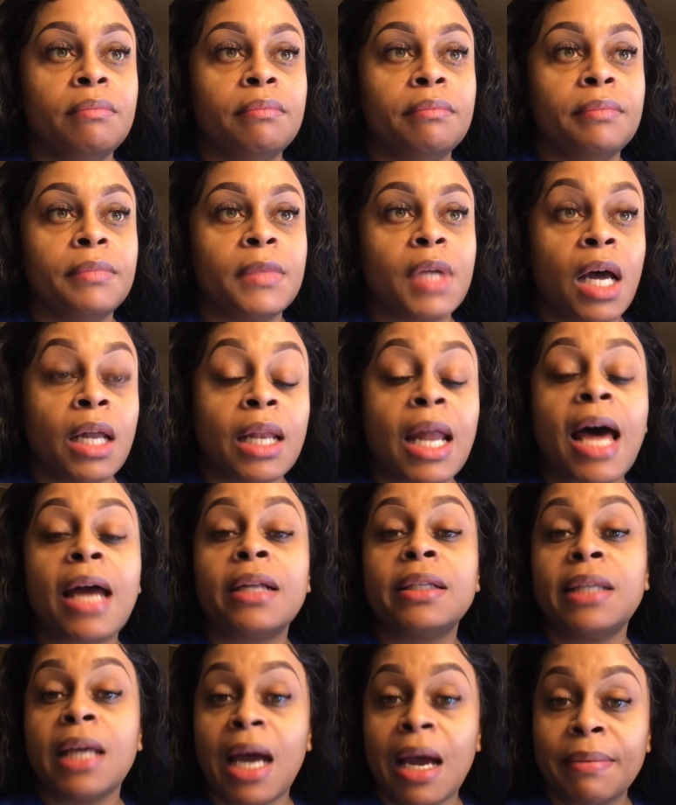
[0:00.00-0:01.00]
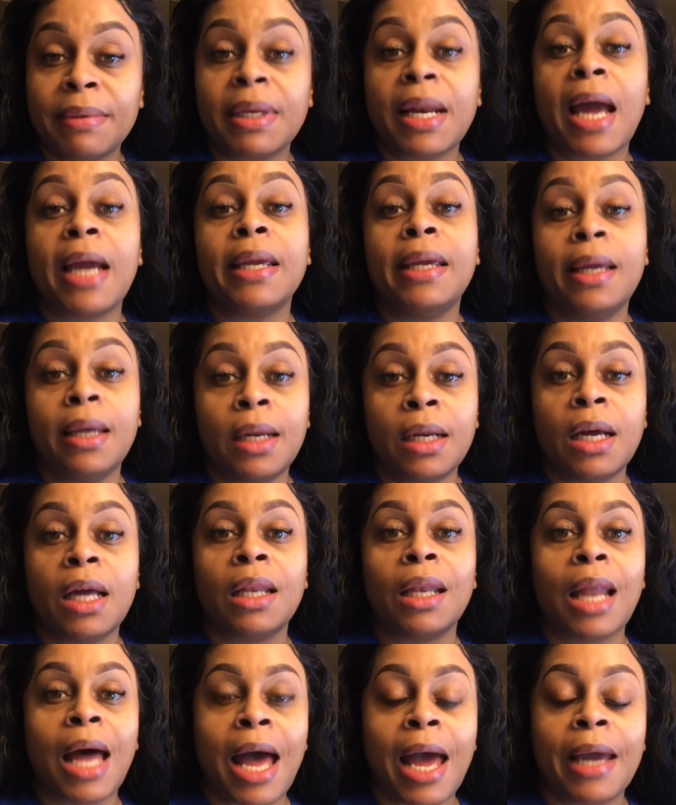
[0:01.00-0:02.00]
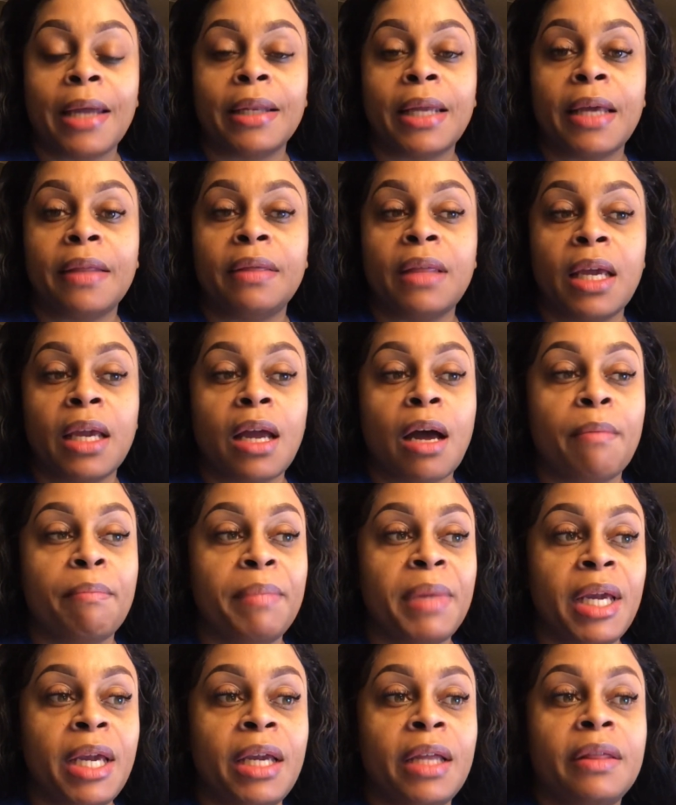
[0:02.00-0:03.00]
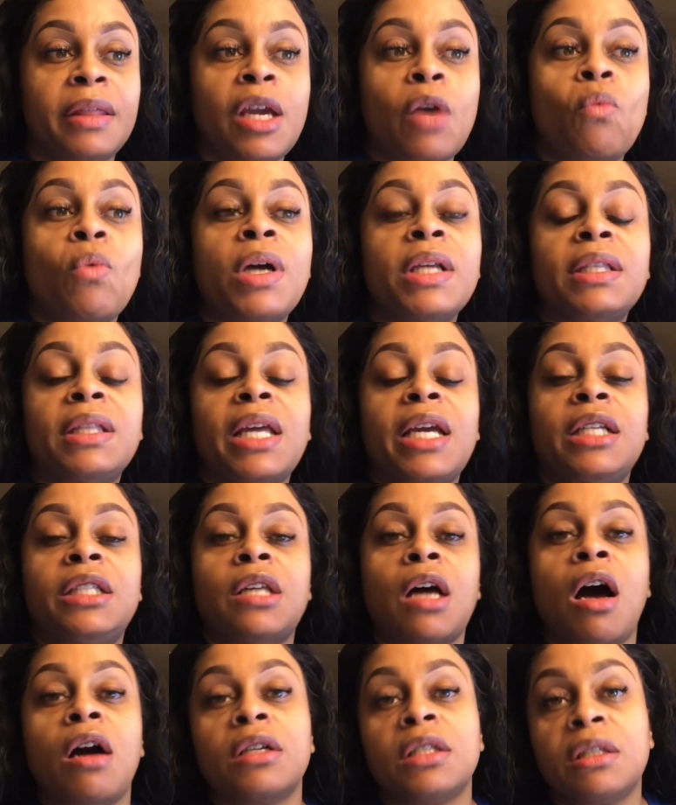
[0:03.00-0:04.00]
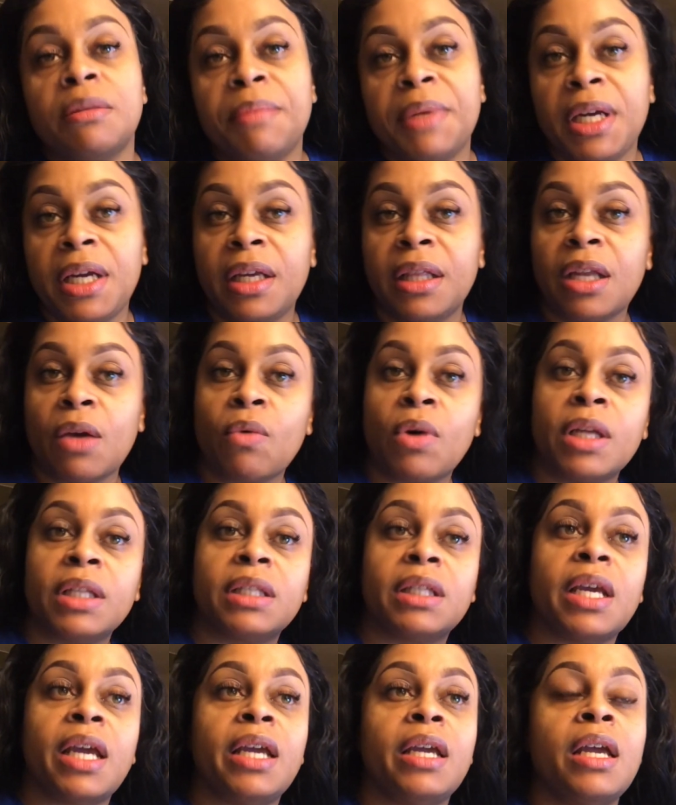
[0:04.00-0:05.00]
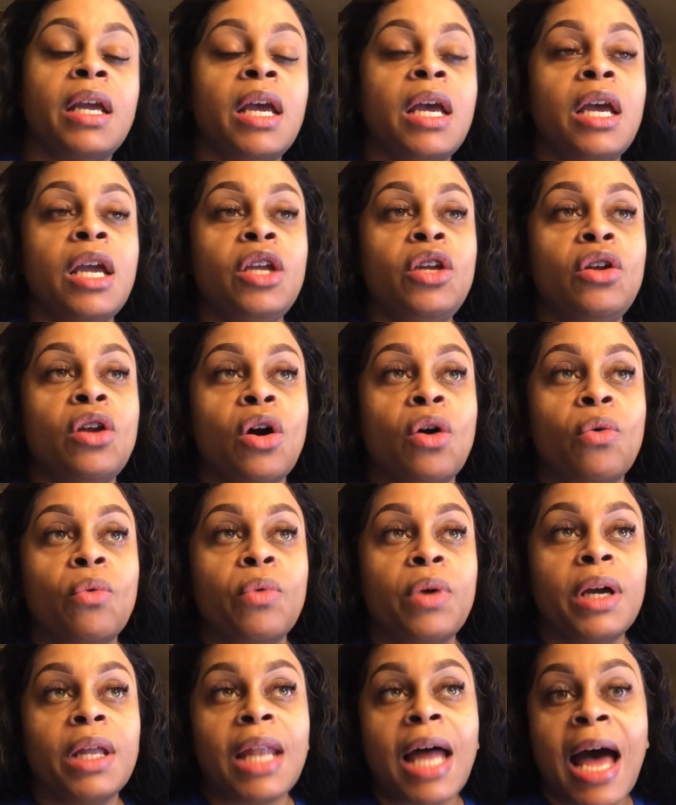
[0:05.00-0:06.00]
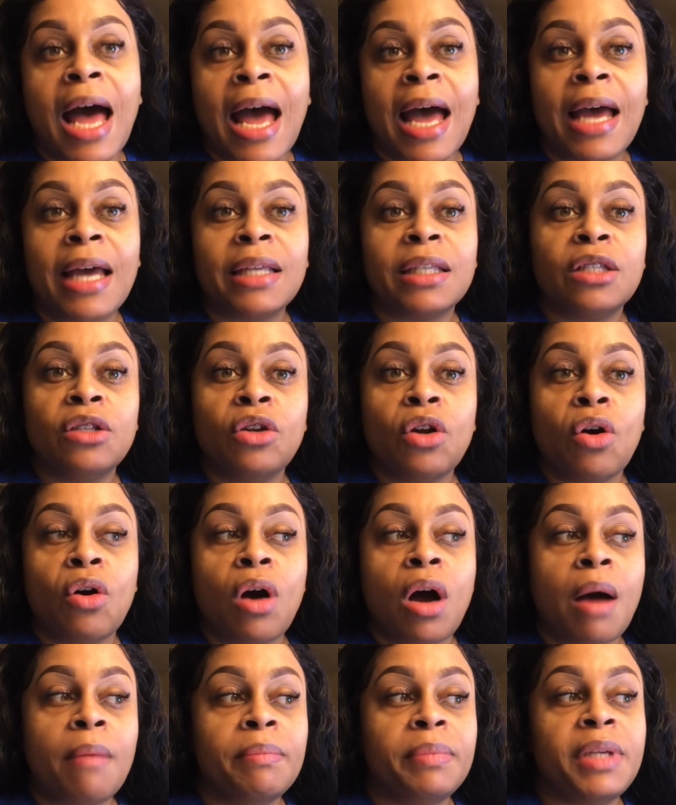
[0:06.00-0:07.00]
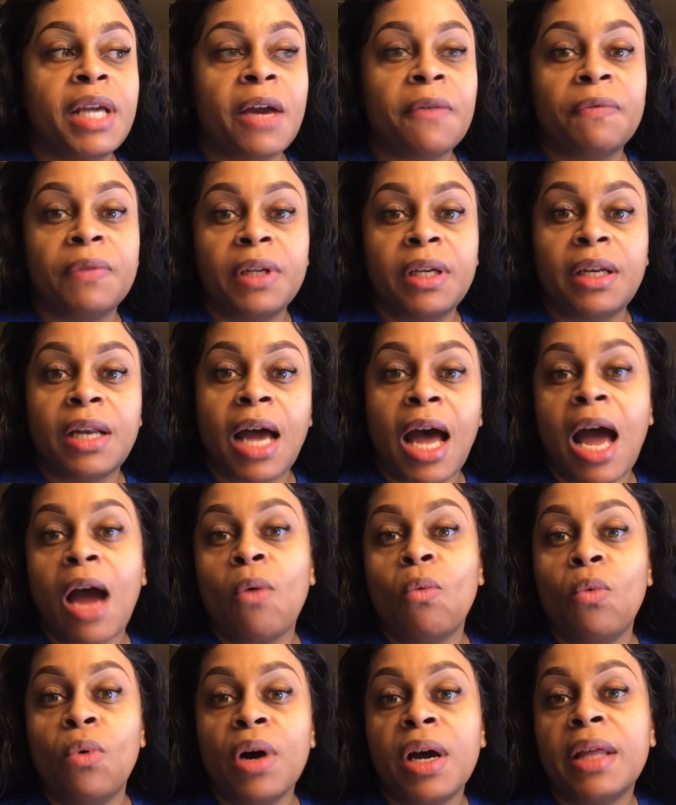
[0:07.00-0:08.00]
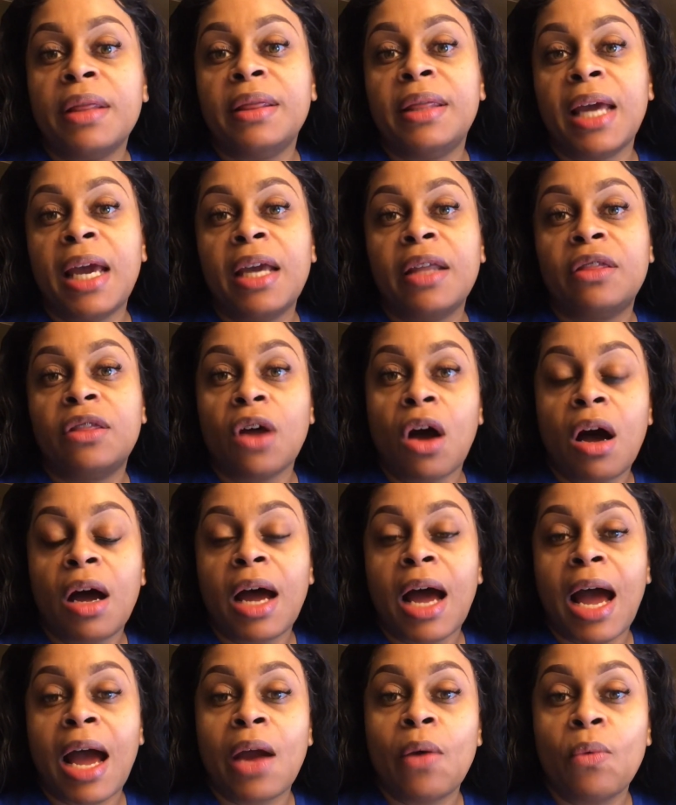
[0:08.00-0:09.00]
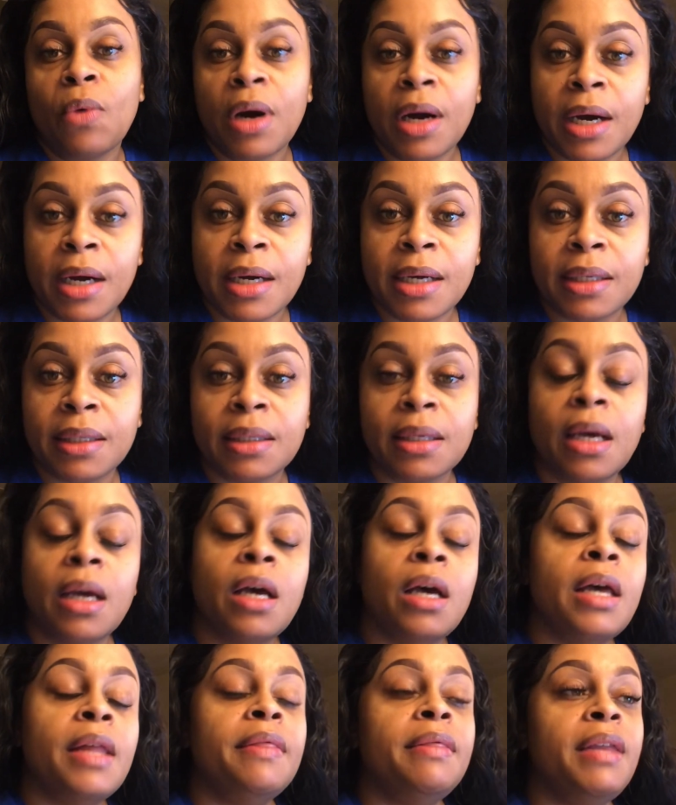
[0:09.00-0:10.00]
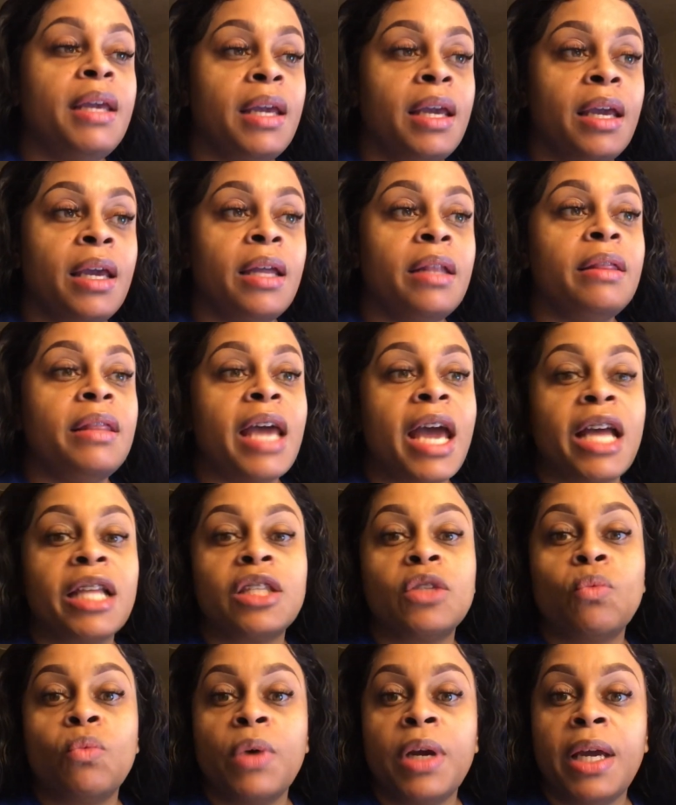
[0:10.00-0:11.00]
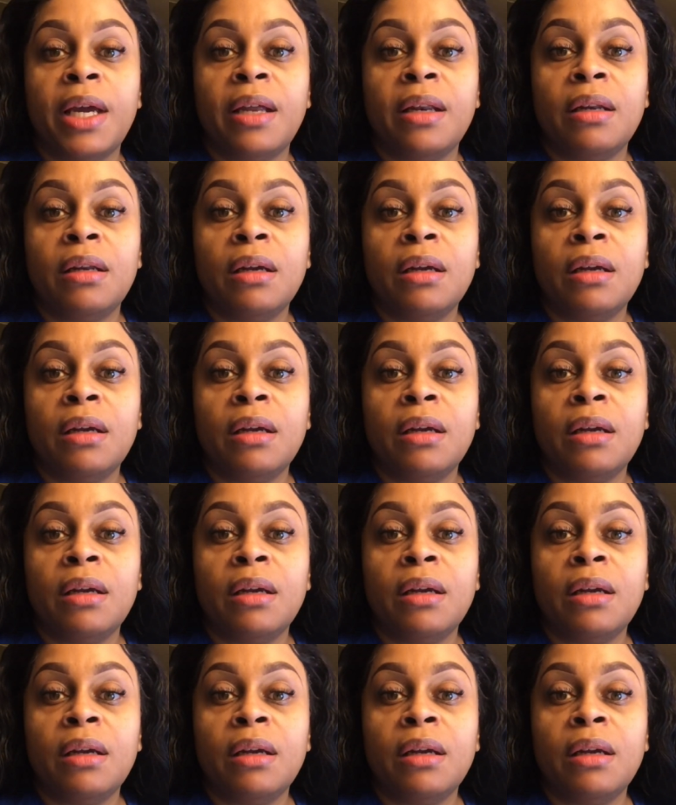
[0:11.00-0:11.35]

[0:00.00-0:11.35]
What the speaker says: a lot of times, and I get it a lot, they think I'm mean. Then once they talk to me, then once they realize I'm definitely not what they thought I was, then that's when